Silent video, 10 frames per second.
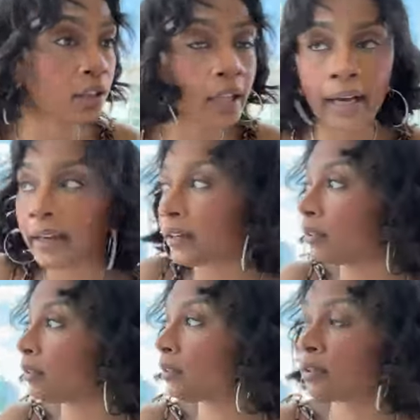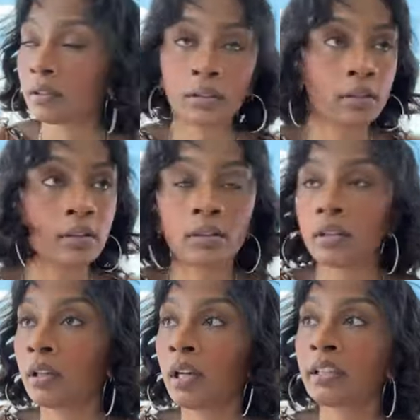You're like
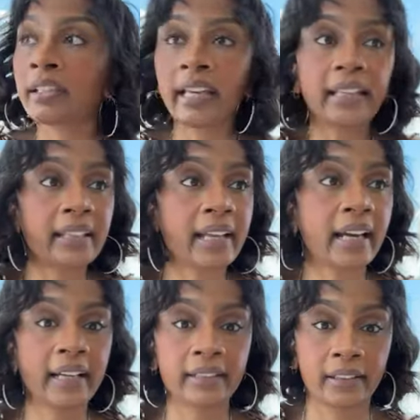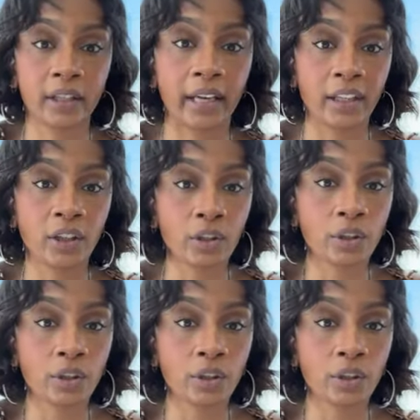thinking that you're,